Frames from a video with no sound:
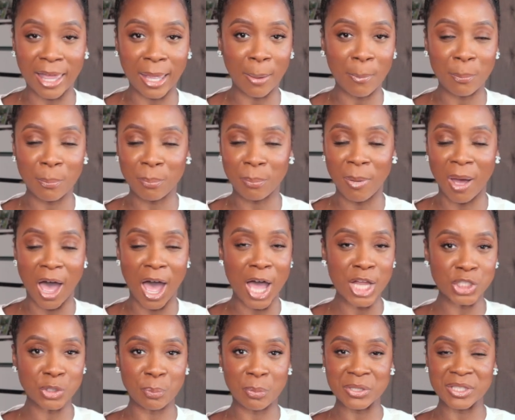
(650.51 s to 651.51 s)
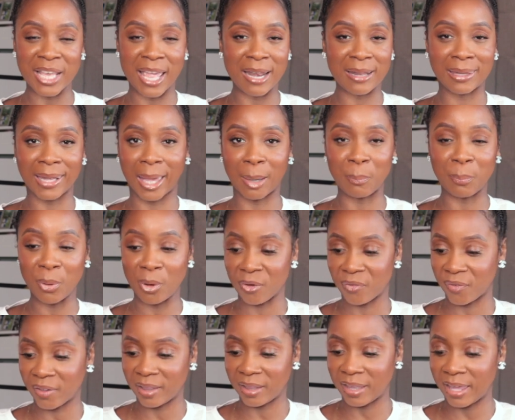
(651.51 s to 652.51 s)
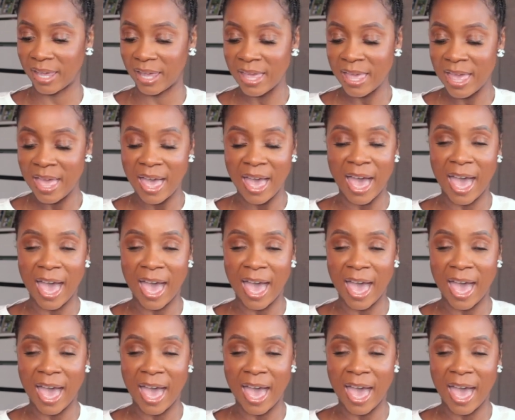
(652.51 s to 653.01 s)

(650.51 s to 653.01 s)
Like 100% like perfectly.